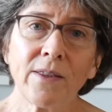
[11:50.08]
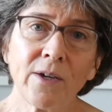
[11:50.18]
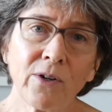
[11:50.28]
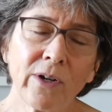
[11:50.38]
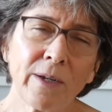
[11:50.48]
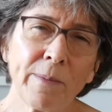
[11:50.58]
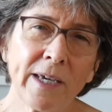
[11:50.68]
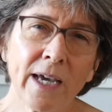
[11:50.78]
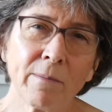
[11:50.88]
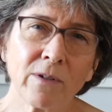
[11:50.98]
They're going to
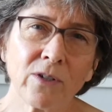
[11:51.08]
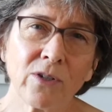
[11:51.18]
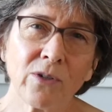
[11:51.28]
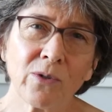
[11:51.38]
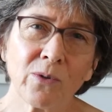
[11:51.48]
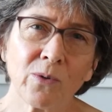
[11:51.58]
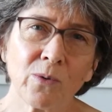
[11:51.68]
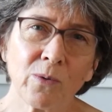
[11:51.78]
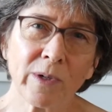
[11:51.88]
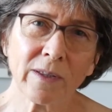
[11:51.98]
be able
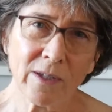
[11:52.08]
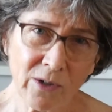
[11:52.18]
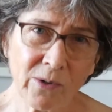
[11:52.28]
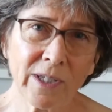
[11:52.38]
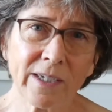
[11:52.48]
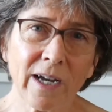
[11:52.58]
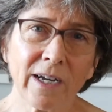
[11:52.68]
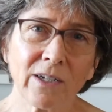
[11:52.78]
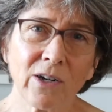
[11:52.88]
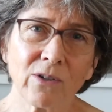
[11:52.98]
to, with the newly
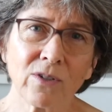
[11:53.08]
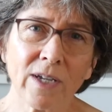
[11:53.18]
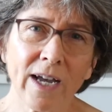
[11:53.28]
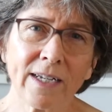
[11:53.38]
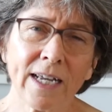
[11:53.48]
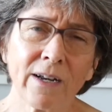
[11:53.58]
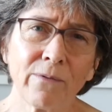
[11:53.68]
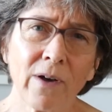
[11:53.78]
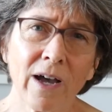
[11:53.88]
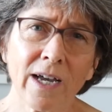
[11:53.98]
diagnosed,
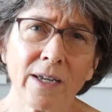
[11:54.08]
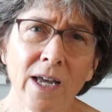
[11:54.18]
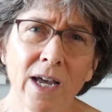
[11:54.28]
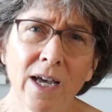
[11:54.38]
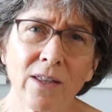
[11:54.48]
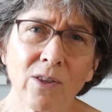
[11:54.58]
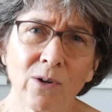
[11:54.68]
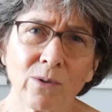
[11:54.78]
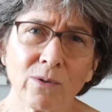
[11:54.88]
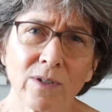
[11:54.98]
identify
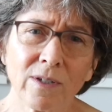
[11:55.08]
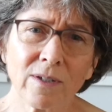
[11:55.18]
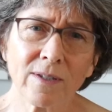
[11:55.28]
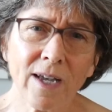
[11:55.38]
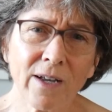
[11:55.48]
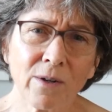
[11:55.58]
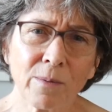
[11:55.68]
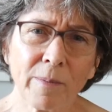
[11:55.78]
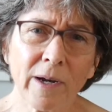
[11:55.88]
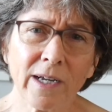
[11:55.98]
those
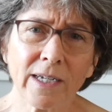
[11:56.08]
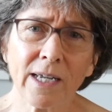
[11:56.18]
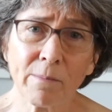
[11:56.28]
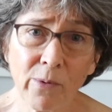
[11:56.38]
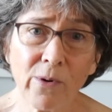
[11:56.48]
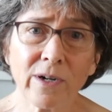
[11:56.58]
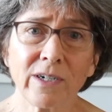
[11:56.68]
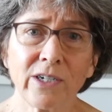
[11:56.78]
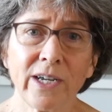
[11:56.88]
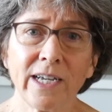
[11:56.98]
subtle but
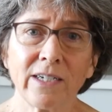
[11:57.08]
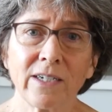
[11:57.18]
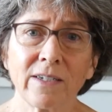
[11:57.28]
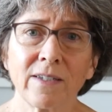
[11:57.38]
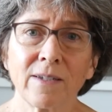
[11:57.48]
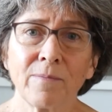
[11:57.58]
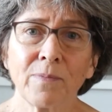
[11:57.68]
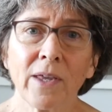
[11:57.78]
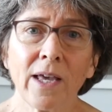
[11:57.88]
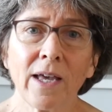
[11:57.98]
important changes
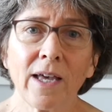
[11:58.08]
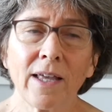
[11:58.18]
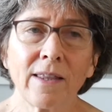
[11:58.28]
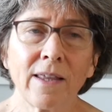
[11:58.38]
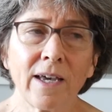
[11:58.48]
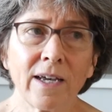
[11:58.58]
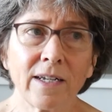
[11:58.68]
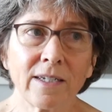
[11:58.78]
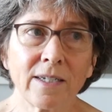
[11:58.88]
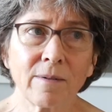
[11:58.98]

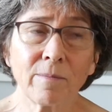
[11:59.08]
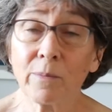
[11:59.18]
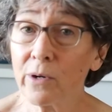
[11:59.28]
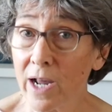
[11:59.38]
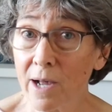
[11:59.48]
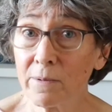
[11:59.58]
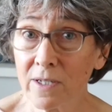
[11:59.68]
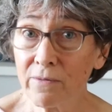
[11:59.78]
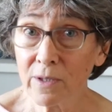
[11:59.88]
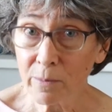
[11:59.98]
that perhaps
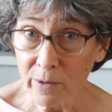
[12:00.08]
even the